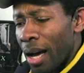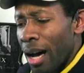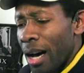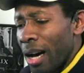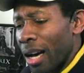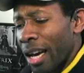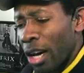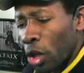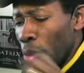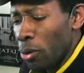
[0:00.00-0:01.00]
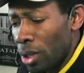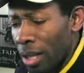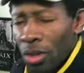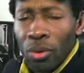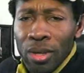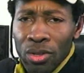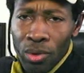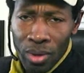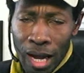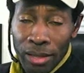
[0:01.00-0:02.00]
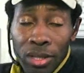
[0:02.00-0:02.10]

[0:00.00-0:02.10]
uh, conclusion that there is no God.